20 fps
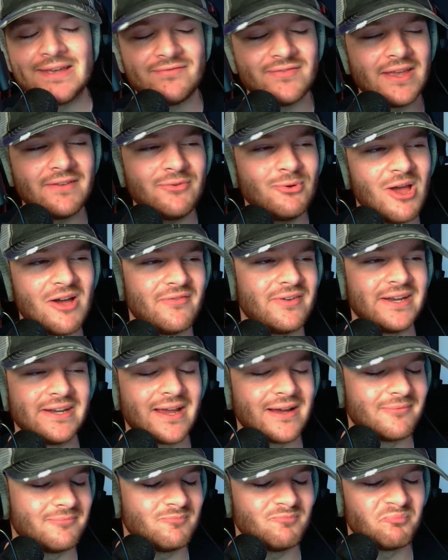If, if you have
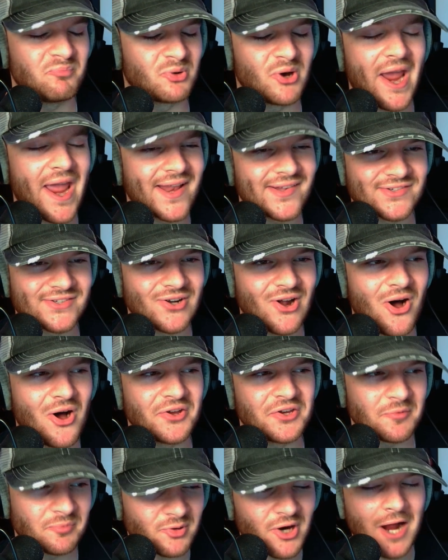any brains at all,
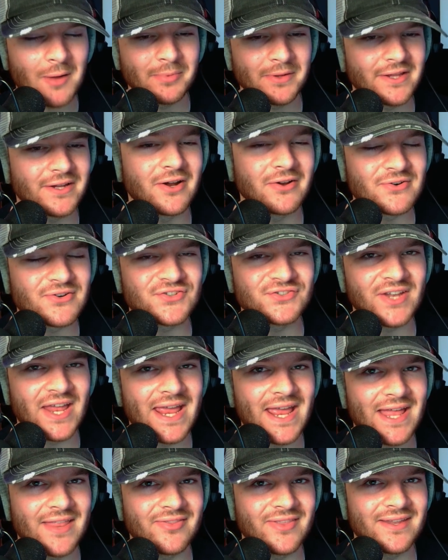you're probably going to
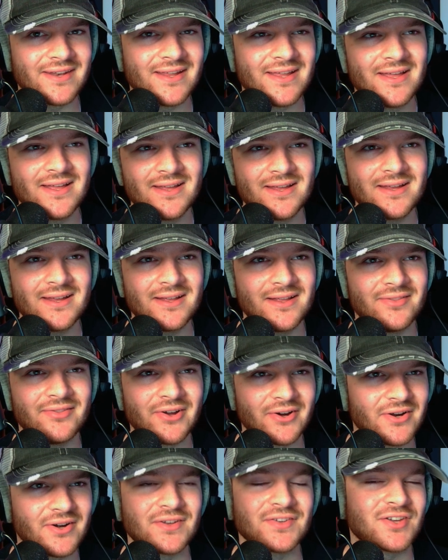understand that
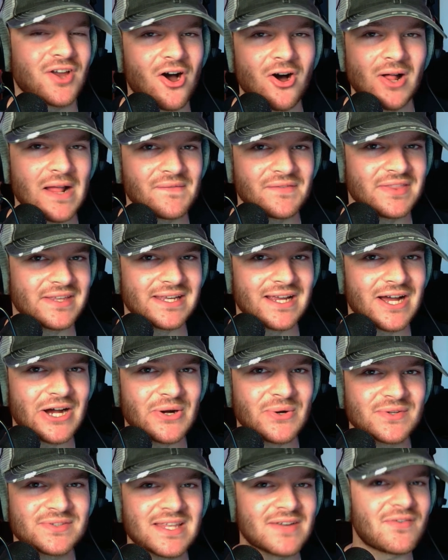they're going to call everything a
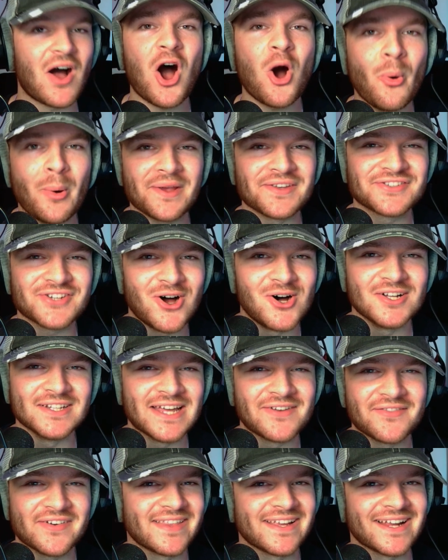hoax. They've always called
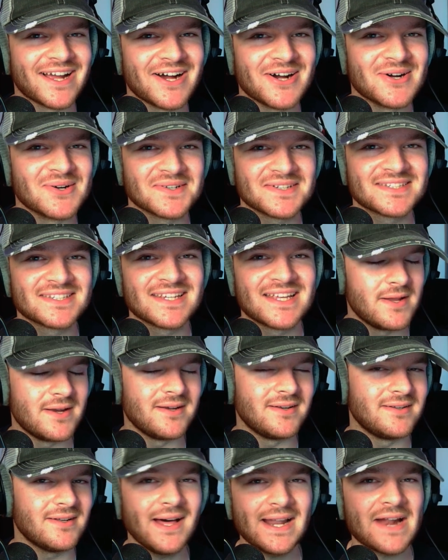everything a hoax,
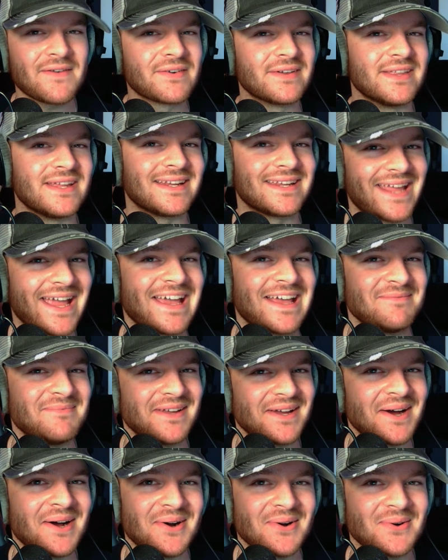but not everything can
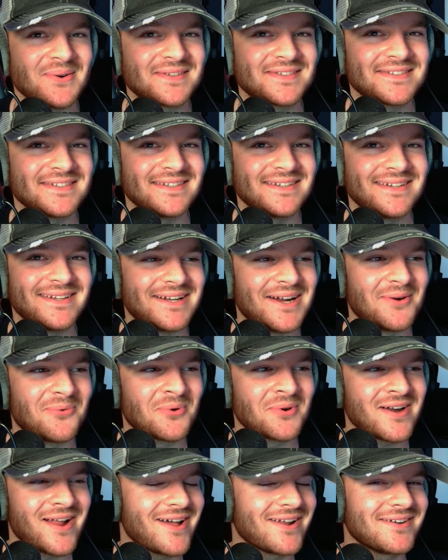be a hoax. You know,
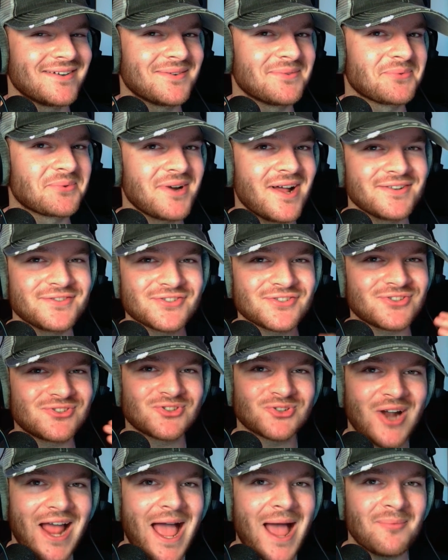we're not we're not just
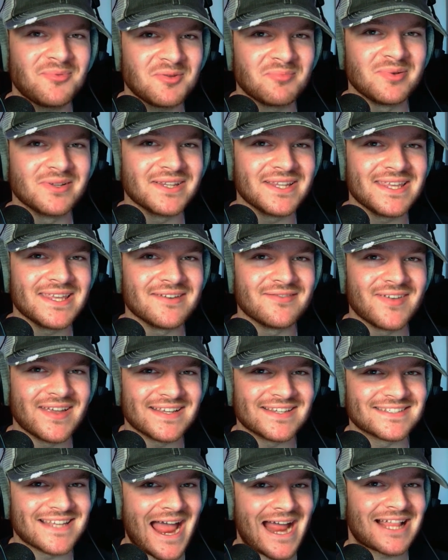trapped to believe
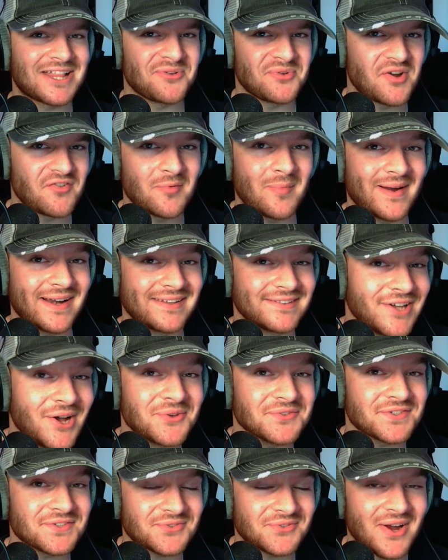exactly what everybody
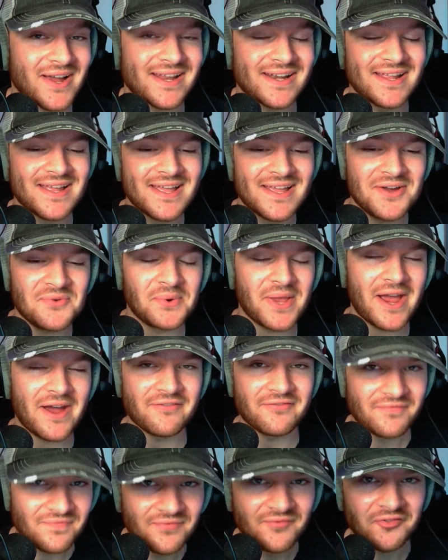tells us, right? We
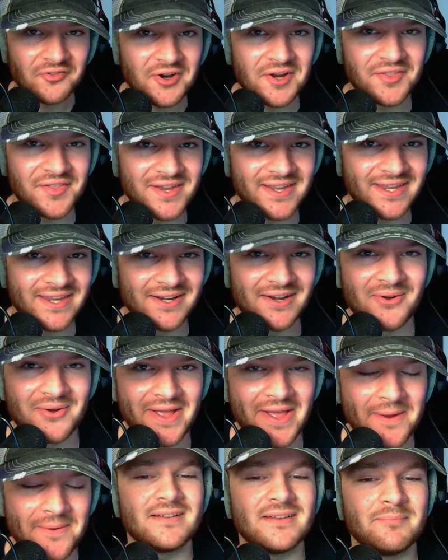have free thinking,
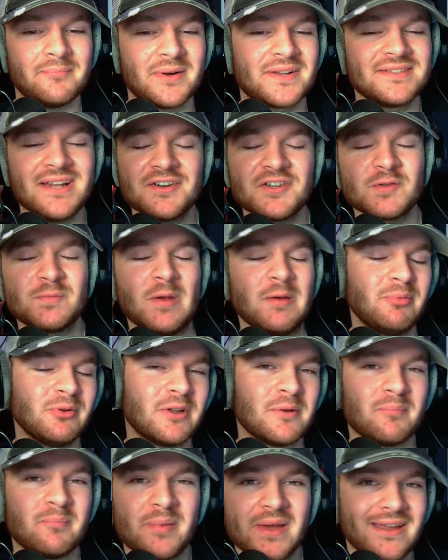okay? But it's not just people
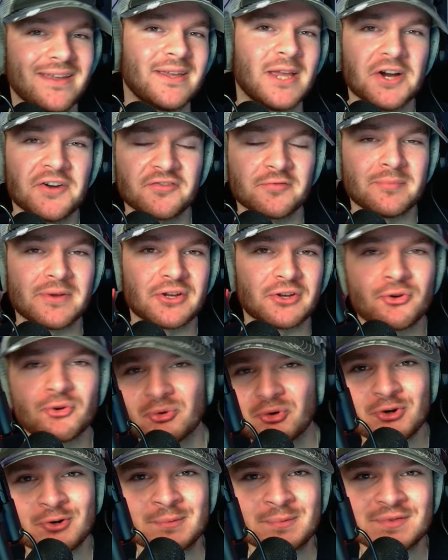in big government
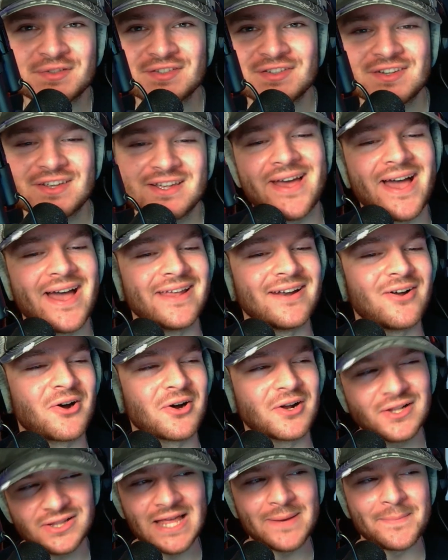groups that are
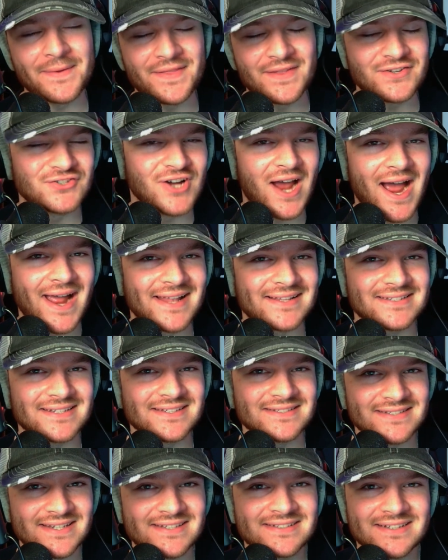claiming the giants
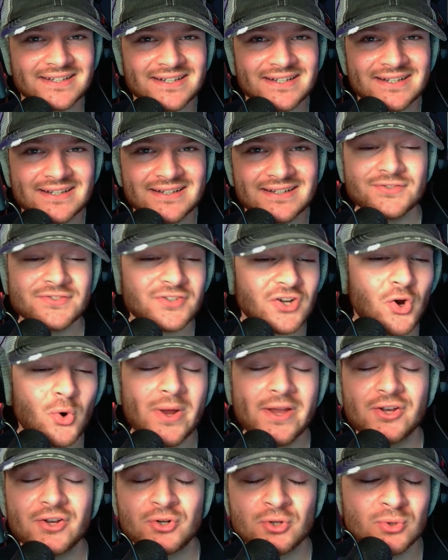existed. Just a
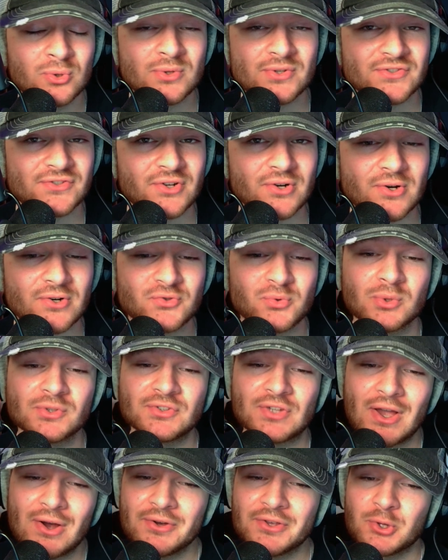quick Google search will
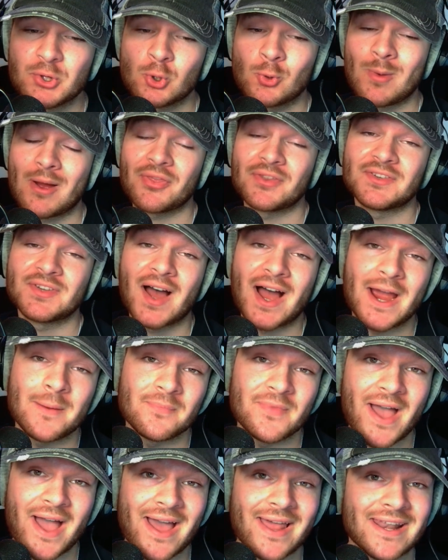tell you about the
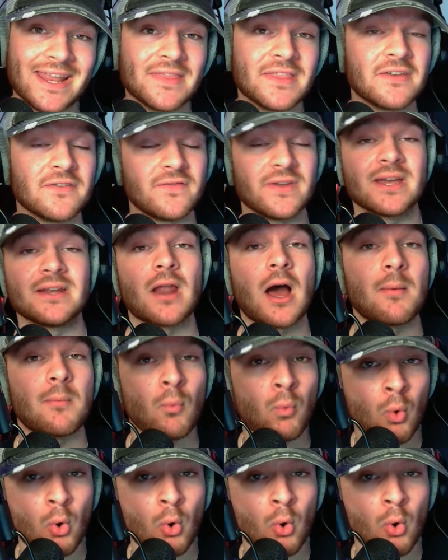time that, in the Vietnam